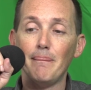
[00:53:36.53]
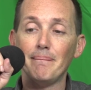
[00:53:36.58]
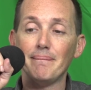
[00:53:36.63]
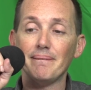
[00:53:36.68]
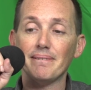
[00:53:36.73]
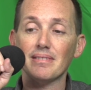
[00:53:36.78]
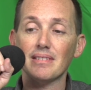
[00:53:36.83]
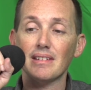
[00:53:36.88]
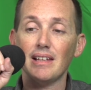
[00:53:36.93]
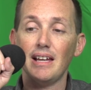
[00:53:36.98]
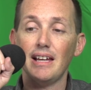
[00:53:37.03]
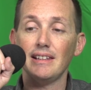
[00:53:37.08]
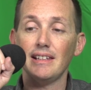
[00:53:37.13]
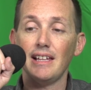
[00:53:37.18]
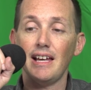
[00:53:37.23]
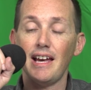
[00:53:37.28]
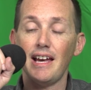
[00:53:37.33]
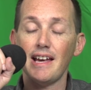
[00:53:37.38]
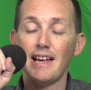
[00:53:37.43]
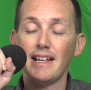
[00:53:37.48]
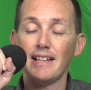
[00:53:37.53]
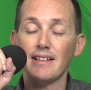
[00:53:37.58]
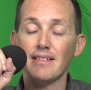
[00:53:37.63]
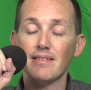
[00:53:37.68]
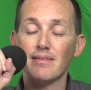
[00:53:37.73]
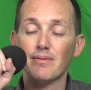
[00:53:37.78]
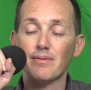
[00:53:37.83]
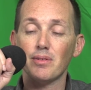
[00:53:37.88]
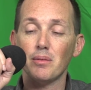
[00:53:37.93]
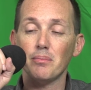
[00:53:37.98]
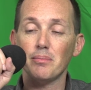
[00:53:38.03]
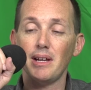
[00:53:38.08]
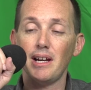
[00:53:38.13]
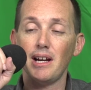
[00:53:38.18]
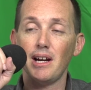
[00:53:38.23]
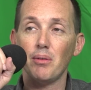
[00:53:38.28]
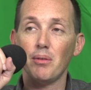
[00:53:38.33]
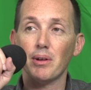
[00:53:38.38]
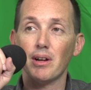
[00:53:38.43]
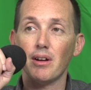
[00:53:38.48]
And then from there we go
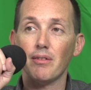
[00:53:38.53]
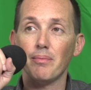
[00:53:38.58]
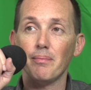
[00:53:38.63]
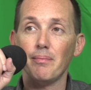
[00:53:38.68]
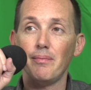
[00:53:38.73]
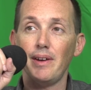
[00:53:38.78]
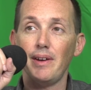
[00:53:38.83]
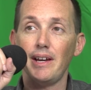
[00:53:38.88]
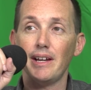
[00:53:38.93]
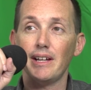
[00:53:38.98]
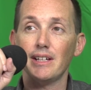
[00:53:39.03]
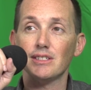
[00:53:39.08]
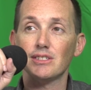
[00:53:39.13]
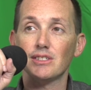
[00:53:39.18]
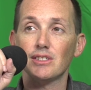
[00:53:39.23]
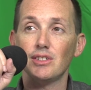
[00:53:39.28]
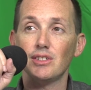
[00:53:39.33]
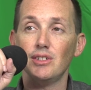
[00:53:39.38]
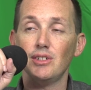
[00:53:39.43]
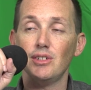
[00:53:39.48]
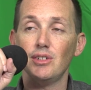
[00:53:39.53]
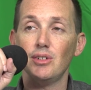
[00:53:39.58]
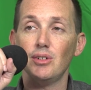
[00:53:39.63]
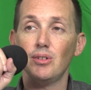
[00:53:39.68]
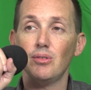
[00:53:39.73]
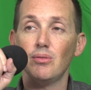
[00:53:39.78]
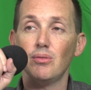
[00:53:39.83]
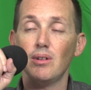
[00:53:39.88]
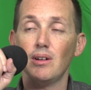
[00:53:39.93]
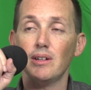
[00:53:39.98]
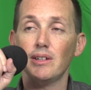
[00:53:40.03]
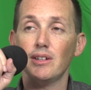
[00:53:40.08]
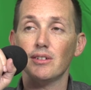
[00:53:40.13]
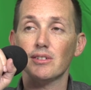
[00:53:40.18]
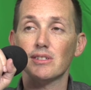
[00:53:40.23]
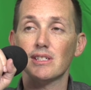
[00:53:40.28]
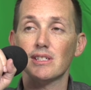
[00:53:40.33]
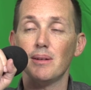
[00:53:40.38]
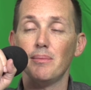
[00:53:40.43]
from Vegas to Yosemite.